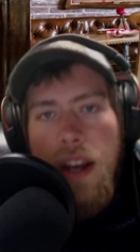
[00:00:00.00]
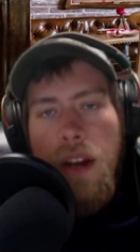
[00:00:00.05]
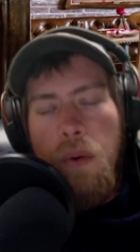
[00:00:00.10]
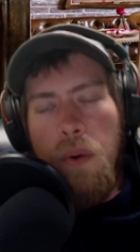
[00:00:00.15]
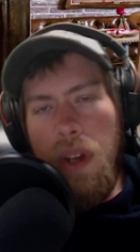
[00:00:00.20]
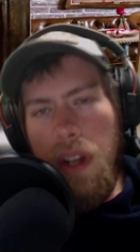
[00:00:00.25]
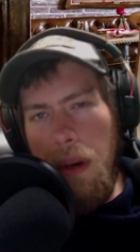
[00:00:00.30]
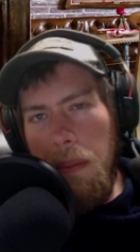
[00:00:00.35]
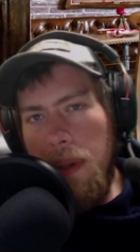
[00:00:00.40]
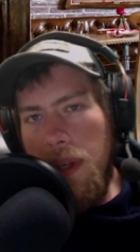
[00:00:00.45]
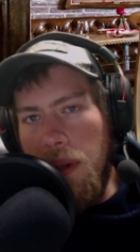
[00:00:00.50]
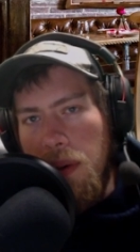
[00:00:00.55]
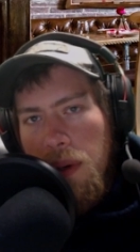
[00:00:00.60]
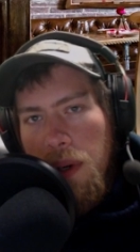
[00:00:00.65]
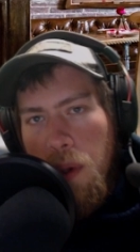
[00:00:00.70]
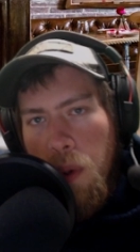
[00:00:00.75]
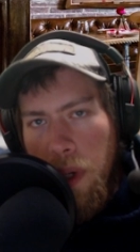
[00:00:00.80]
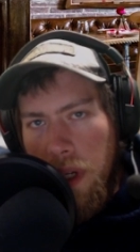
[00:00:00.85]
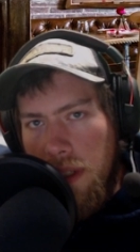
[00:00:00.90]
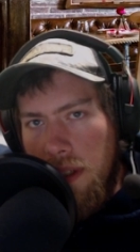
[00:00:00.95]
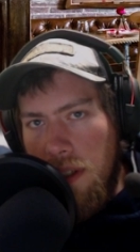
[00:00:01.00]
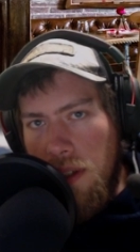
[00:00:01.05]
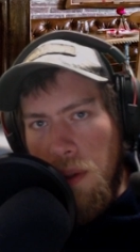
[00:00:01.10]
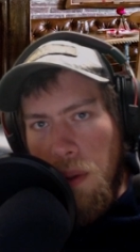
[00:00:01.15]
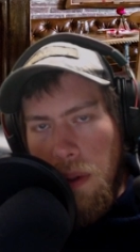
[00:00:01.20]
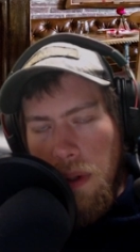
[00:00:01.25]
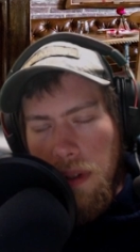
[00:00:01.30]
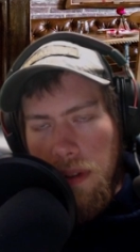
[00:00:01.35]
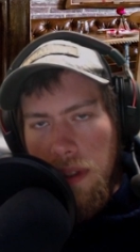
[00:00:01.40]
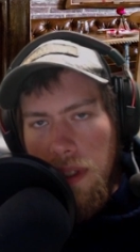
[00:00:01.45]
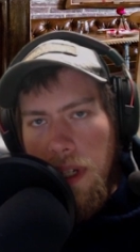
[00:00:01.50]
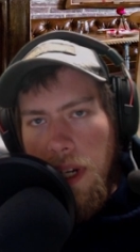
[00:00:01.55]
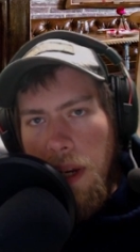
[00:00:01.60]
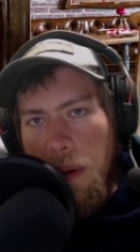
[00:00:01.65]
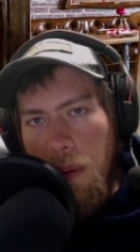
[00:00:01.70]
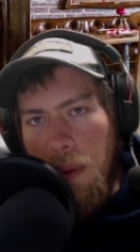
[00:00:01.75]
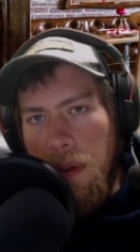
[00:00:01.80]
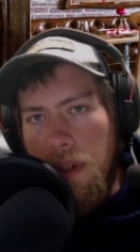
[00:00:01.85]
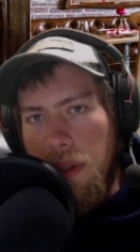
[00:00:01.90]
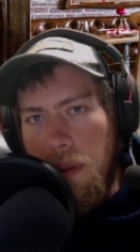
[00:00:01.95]
We're going to be doing a quick tutorial today.
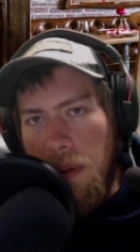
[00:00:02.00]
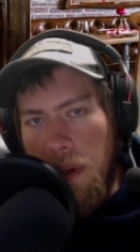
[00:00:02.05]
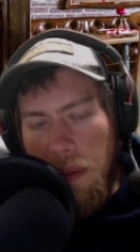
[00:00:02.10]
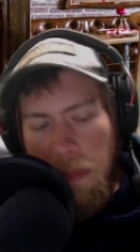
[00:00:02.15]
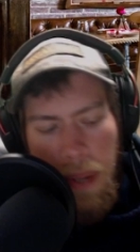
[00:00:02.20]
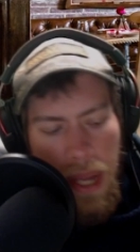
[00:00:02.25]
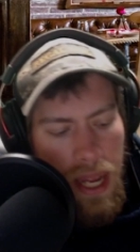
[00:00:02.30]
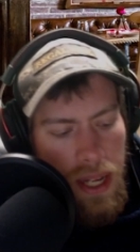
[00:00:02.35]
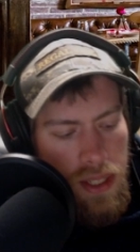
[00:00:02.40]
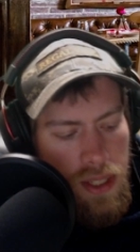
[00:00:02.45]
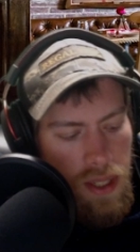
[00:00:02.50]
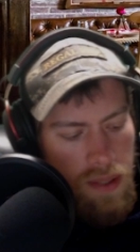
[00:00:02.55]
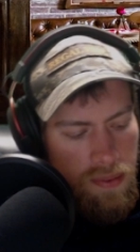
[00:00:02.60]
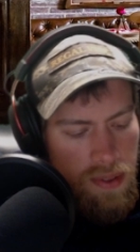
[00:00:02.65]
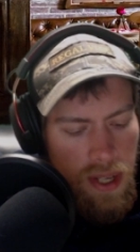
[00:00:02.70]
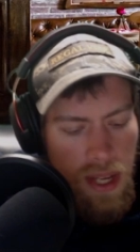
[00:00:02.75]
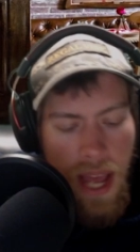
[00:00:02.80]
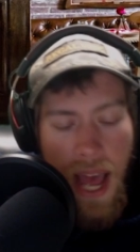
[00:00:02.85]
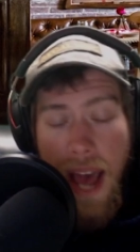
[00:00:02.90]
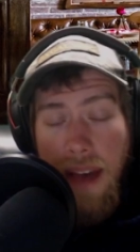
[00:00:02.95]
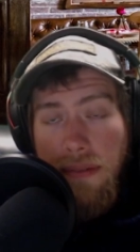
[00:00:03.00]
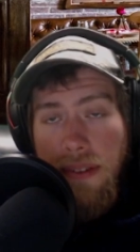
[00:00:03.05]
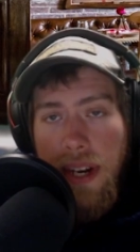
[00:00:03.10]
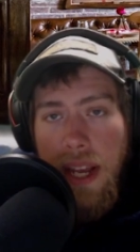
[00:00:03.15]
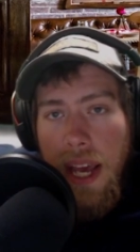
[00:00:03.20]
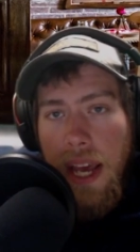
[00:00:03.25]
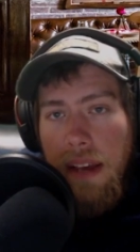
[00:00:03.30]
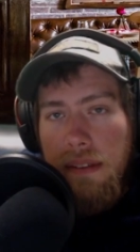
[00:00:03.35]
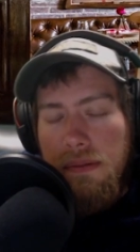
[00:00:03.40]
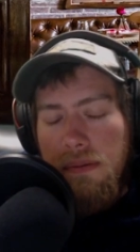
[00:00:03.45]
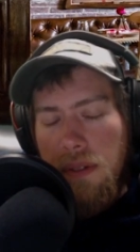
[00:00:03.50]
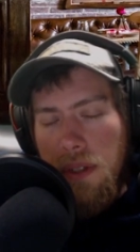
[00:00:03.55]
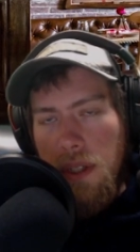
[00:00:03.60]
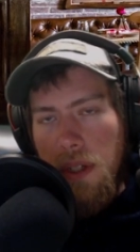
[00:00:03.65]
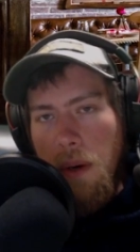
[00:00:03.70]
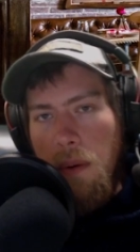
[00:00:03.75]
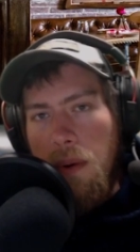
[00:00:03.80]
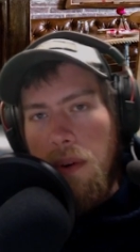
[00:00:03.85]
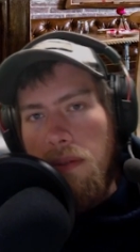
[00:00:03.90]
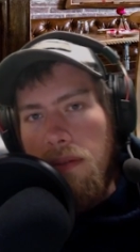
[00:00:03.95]
We're doing a batch of half and halves for
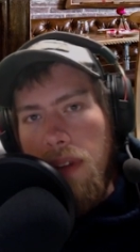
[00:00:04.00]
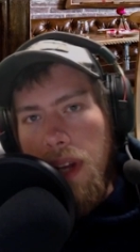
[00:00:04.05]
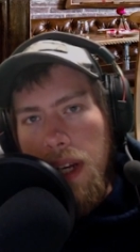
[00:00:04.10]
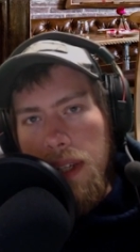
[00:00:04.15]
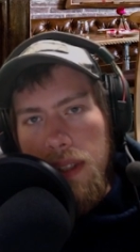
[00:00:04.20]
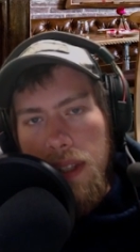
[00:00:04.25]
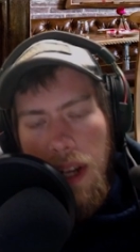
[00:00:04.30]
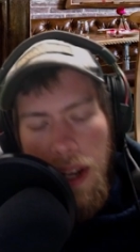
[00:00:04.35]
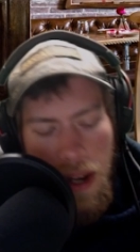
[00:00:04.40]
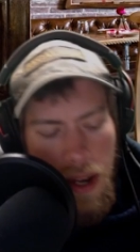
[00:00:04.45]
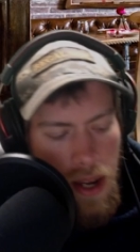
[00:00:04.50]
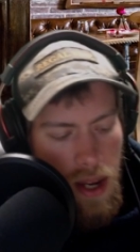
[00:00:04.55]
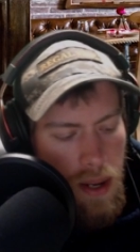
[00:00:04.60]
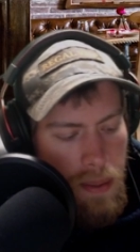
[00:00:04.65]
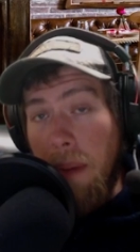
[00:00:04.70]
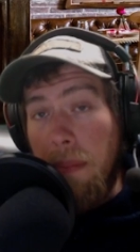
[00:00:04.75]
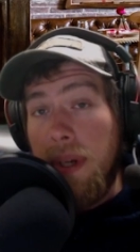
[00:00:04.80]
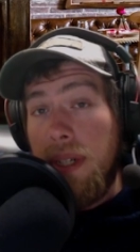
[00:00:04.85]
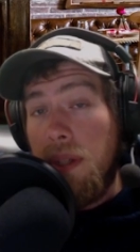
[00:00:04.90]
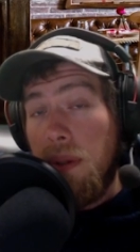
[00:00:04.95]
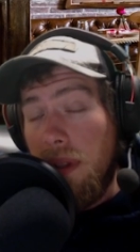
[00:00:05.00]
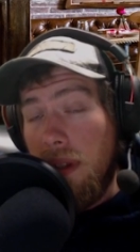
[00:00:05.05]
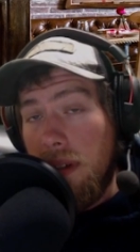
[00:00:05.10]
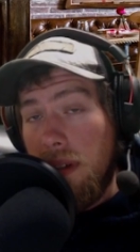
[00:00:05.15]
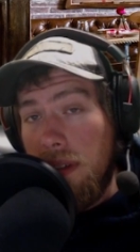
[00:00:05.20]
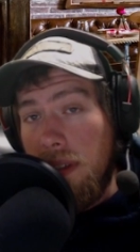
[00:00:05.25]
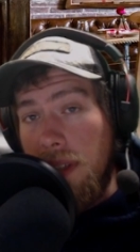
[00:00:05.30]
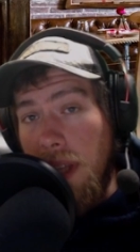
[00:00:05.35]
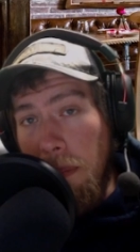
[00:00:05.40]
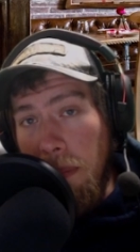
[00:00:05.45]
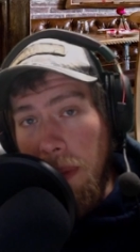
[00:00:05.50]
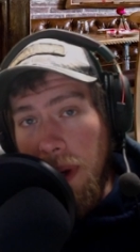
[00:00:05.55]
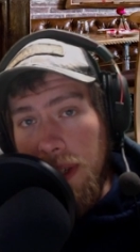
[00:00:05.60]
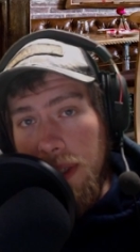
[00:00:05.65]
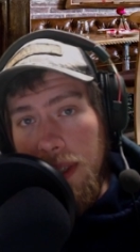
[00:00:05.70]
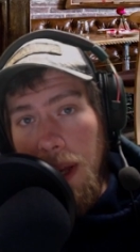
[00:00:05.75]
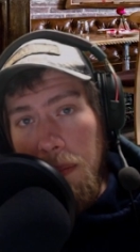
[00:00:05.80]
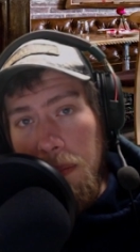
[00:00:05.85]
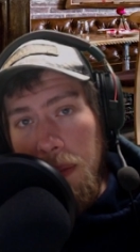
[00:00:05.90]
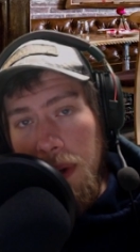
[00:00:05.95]
saltwaterflies.com. I'm going to do a little
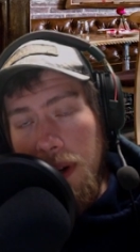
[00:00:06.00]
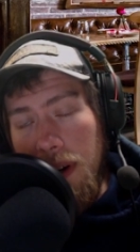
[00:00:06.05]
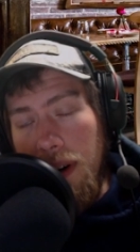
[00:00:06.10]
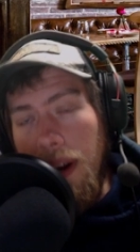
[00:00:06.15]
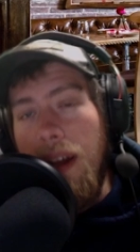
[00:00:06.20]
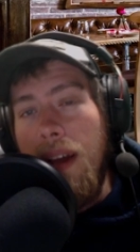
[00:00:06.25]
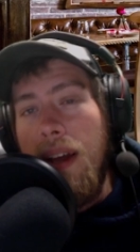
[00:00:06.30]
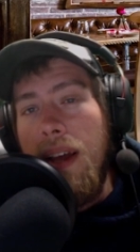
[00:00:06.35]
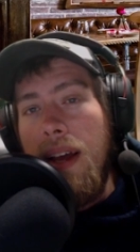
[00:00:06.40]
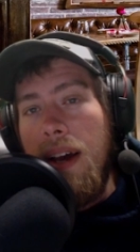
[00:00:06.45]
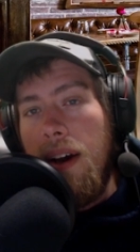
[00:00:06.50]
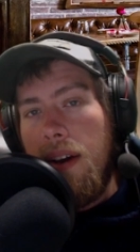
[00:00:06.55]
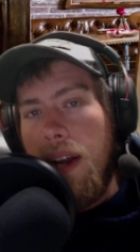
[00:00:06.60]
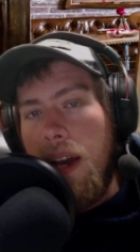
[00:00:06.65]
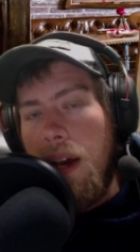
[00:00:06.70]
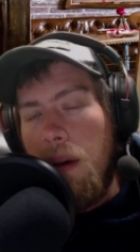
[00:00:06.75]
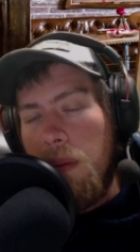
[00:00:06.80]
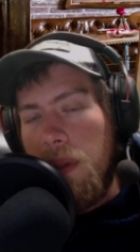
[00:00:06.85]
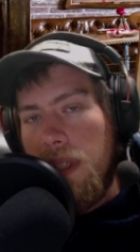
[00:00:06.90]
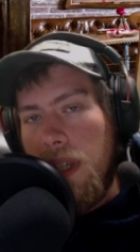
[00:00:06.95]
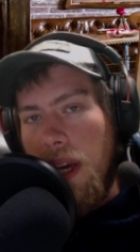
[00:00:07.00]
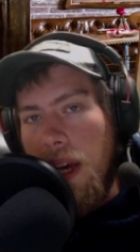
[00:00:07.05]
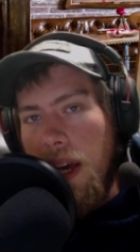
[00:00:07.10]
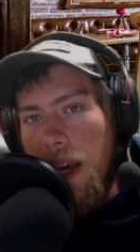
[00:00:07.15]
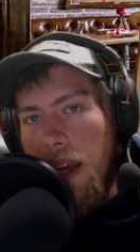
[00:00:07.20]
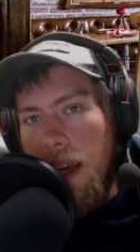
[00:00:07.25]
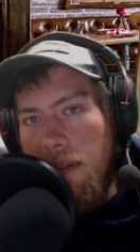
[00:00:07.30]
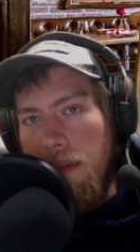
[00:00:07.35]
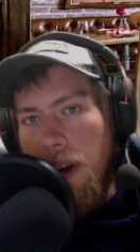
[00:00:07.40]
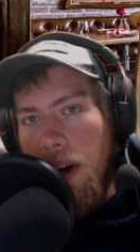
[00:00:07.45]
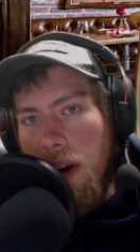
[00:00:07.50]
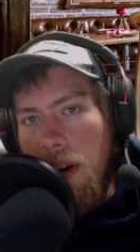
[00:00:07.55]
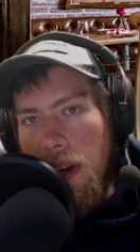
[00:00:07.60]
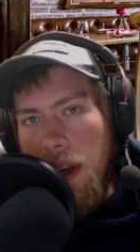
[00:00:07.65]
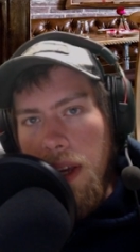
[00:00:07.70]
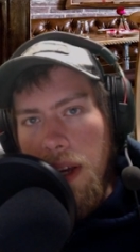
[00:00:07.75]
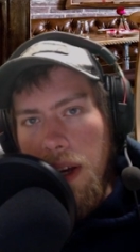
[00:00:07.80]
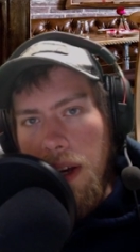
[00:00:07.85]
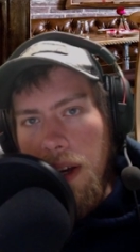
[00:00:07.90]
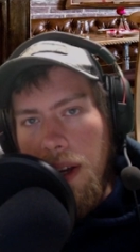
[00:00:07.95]
step-by-step here on how we tie a
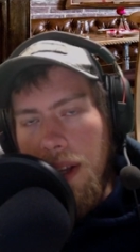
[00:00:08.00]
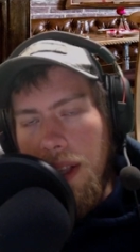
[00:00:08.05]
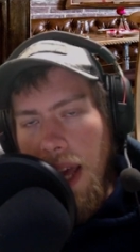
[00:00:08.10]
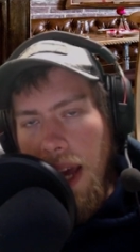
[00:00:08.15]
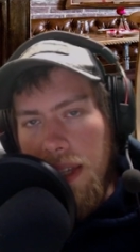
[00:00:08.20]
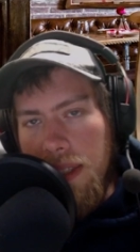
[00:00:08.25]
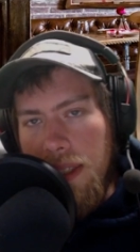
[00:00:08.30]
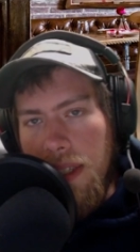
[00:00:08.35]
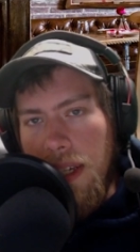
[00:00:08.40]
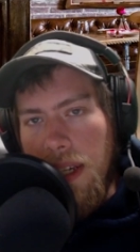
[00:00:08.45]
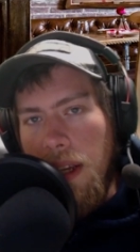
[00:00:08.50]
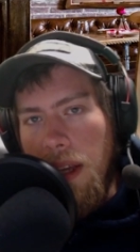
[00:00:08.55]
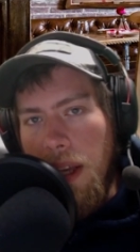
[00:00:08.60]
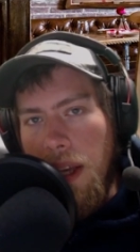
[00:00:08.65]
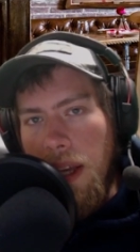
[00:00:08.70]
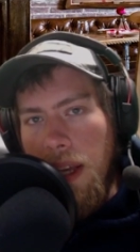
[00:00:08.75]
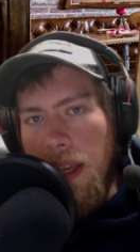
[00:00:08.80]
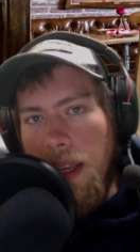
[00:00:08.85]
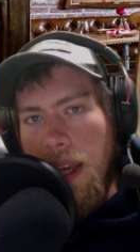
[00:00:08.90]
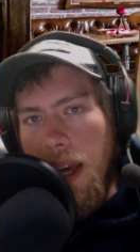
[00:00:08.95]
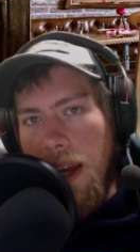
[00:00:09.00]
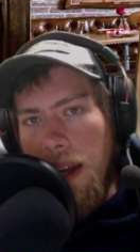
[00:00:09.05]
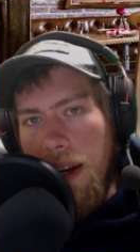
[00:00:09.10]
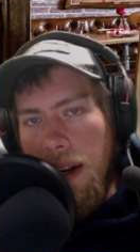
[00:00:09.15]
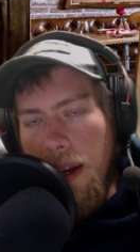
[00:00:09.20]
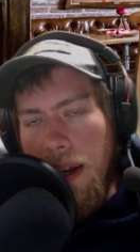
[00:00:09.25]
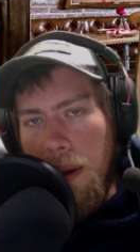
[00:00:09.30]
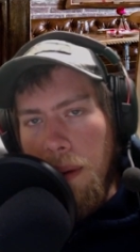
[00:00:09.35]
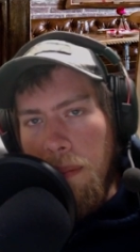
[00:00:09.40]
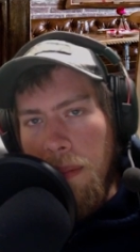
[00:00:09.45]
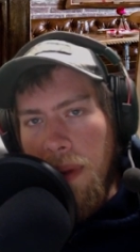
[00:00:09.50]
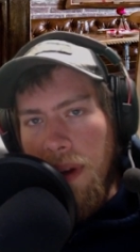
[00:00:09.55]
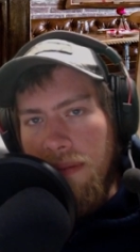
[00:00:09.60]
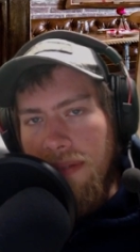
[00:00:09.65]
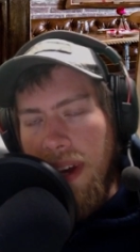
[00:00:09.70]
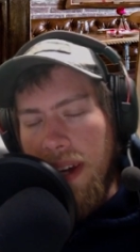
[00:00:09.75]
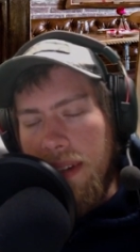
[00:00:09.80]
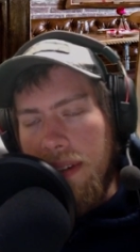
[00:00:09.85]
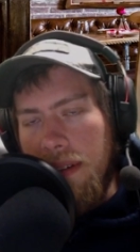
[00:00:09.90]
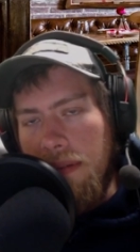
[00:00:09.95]
very classic yet
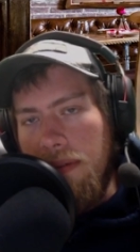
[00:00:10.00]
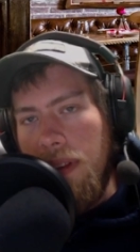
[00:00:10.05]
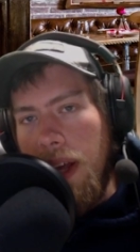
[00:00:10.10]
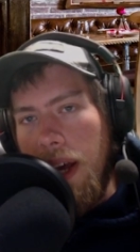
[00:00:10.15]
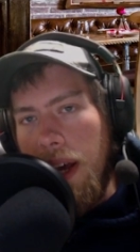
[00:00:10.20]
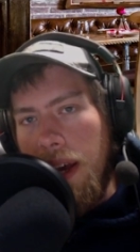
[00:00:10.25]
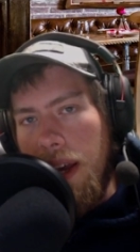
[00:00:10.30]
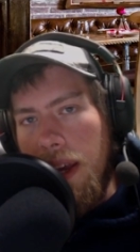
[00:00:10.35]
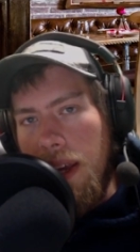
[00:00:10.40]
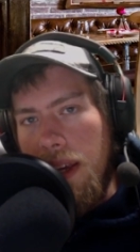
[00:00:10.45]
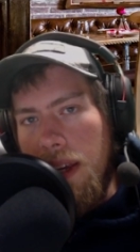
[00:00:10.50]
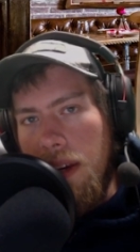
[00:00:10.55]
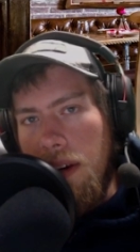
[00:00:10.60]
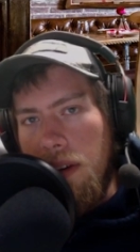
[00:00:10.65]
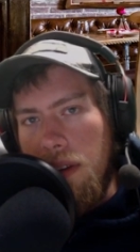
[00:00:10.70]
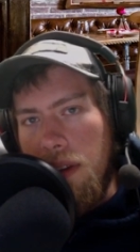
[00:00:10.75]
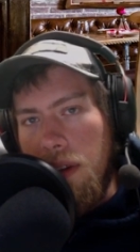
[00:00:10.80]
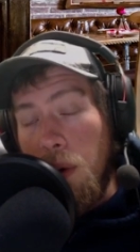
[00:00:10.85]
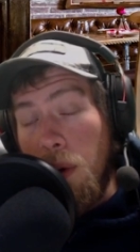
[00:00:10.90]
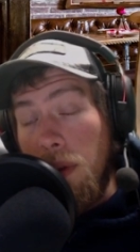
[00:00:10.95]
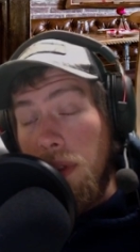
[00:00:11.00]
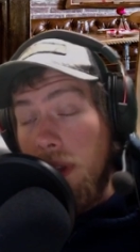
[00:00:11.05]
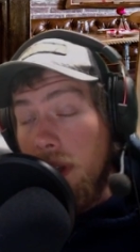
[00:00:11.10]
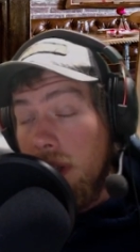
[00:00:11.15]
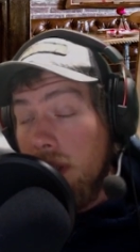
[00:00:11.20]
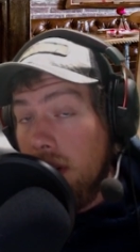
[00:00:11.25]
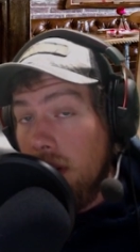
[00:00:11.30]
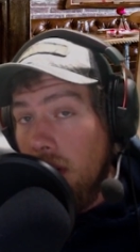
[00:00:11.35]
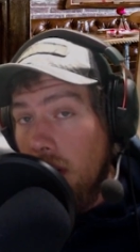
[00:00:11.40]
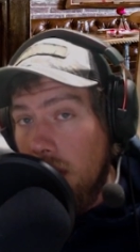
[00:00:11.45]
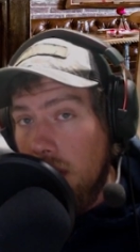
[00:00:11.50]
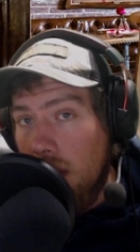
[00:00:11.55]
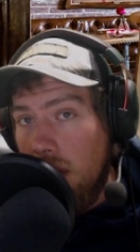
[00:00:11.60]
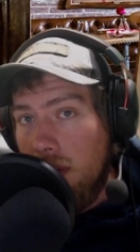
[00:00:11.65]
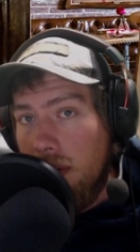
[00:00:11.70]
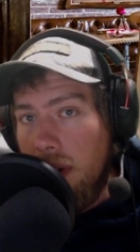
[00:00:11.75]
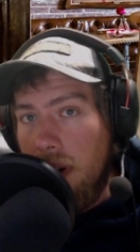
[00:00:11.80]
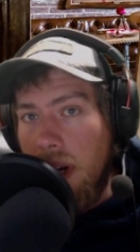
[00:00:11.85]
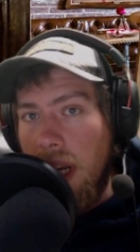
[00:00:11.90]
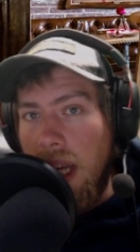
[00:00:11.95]
effective fly here in the Northeast and all
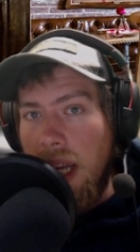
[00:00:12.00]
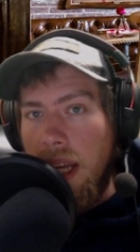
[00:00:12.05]
over,